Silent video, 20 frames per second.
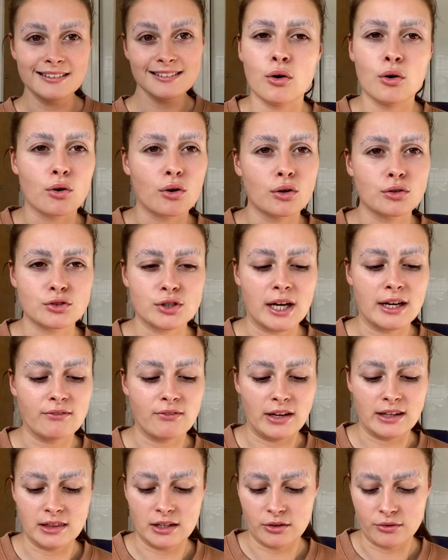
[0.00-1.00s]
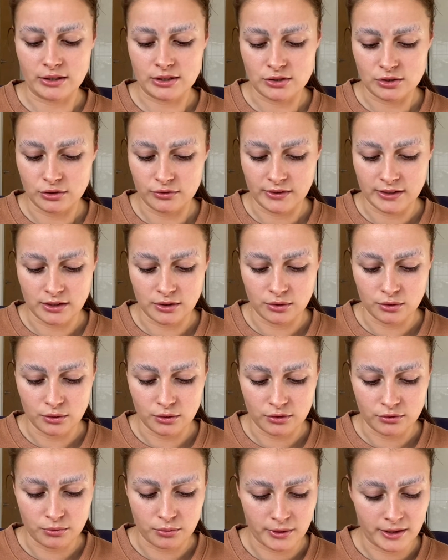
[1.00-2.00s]
or I'll try and find the original video
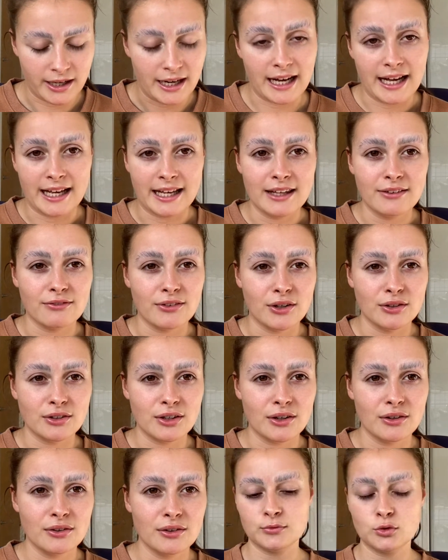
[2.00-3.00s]
of where I found out.